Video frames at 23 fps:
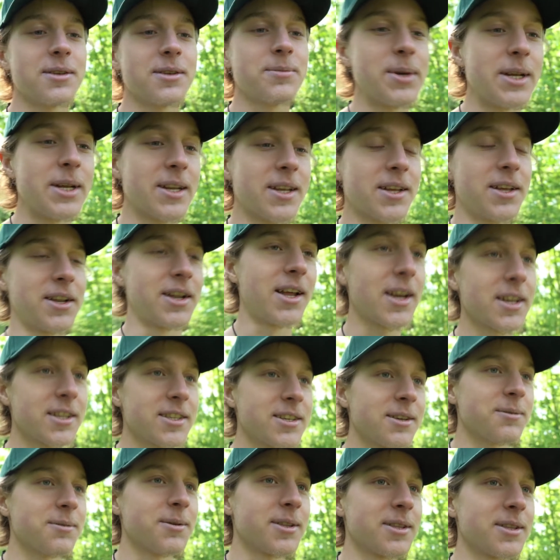been
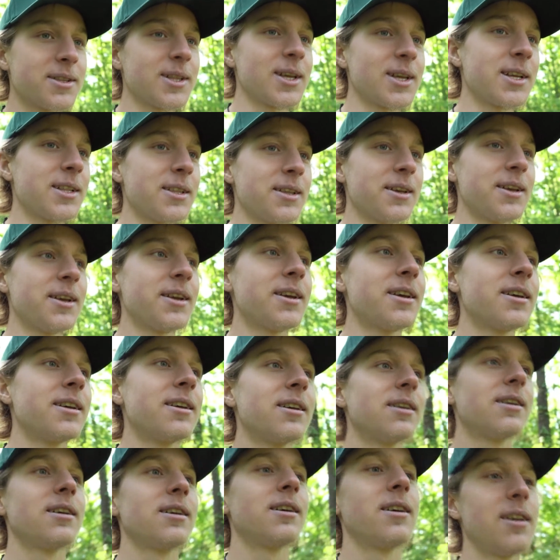connecting with lately.
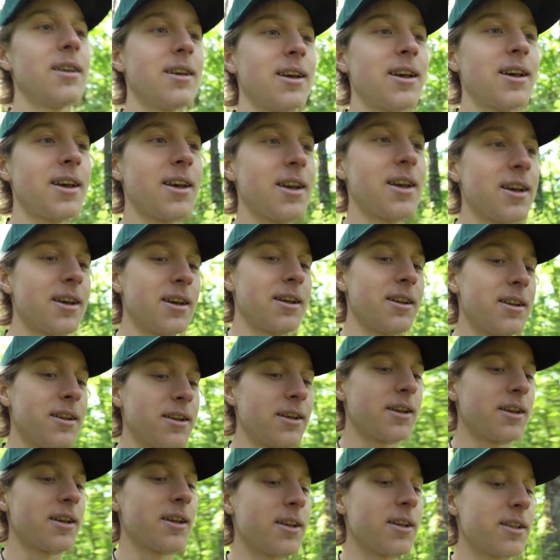And
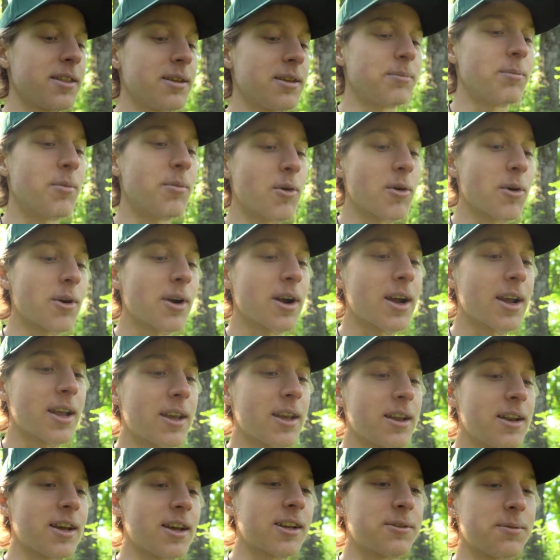the more I
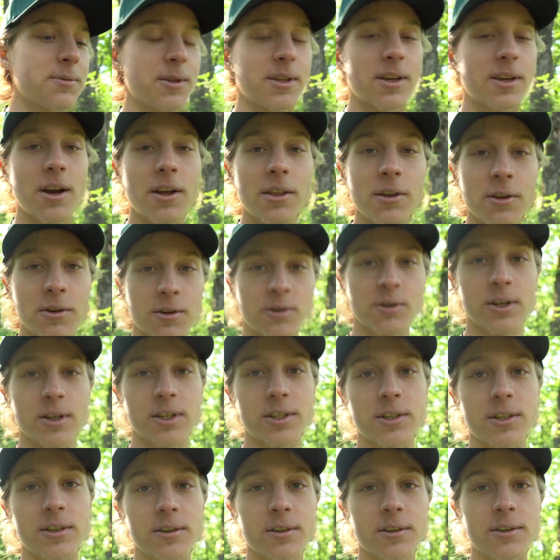connect with other
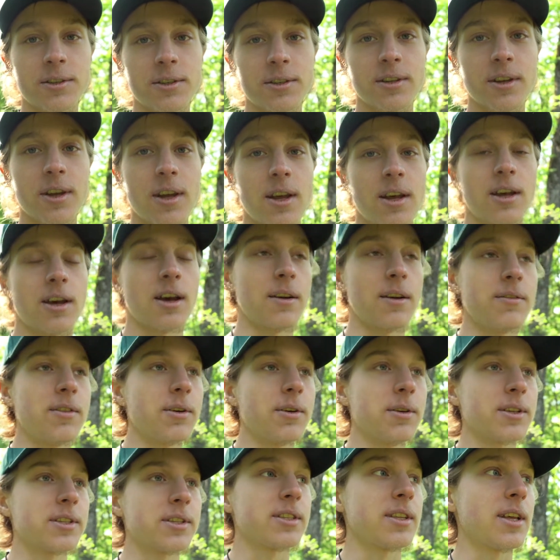crystals, I've
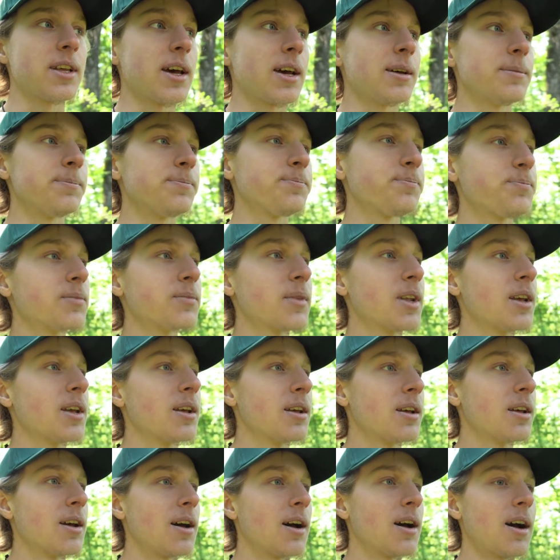noticed that
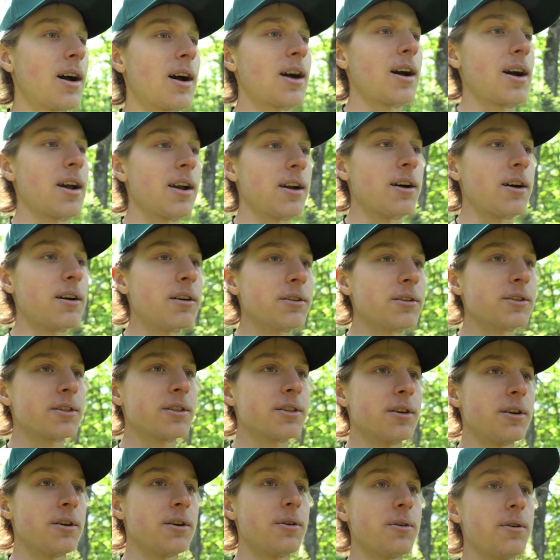I
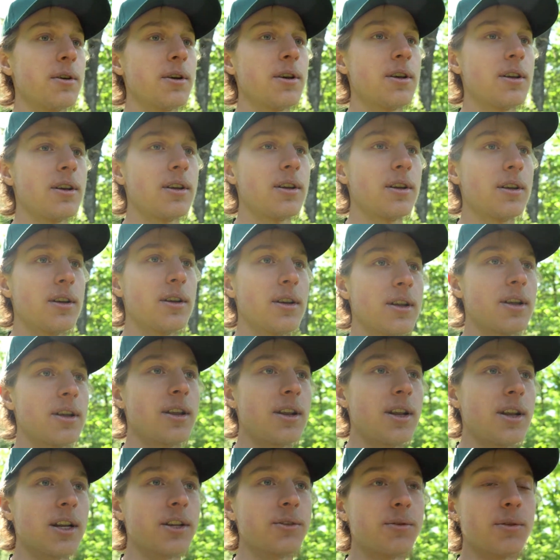also
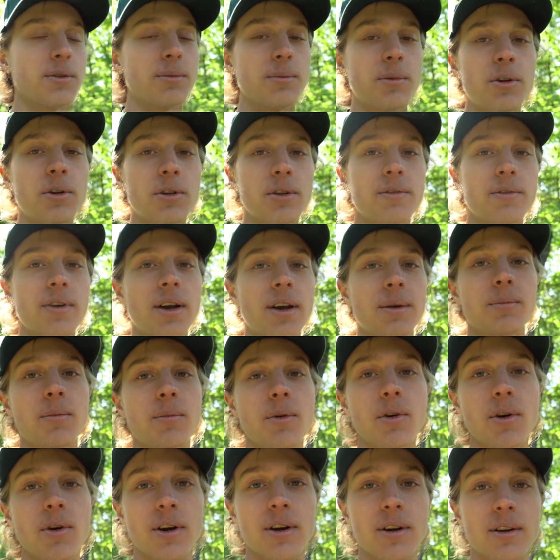connect with Moldavite
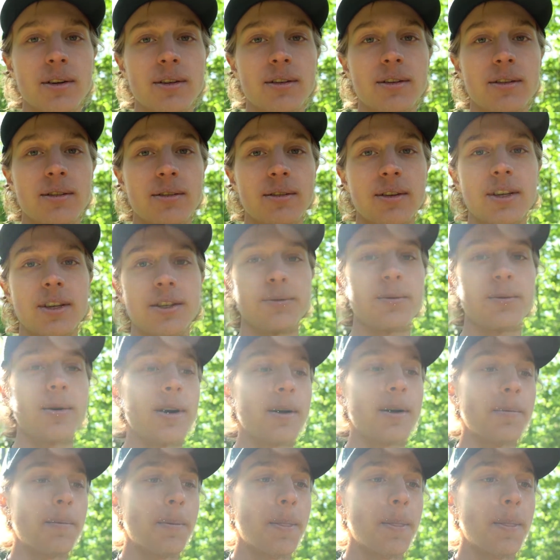more as well.